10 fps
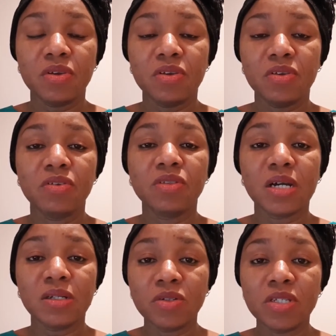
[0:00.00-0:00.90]
You
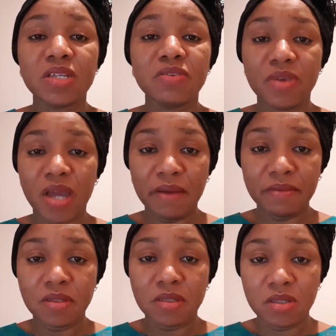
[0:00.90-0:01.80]
download it if you
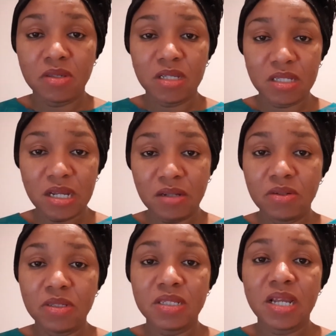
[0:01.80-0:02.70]
haven't. You can
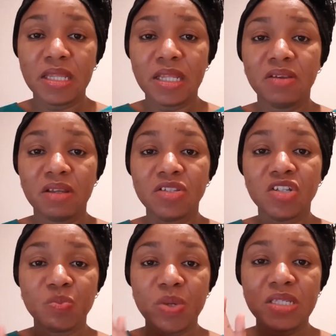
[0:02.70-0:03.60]
download it and then you can
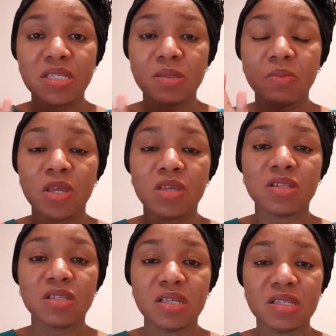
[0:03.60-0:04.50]
just paste it somewhere you can
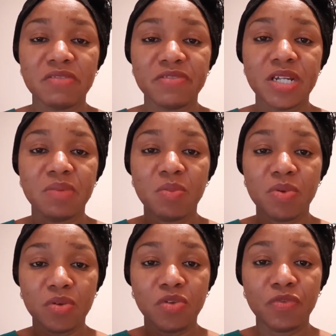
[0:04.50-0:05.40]
see it every day, maybe
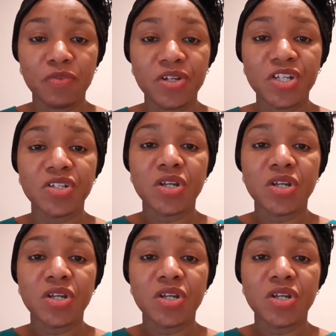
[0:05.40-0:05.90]
on your fridge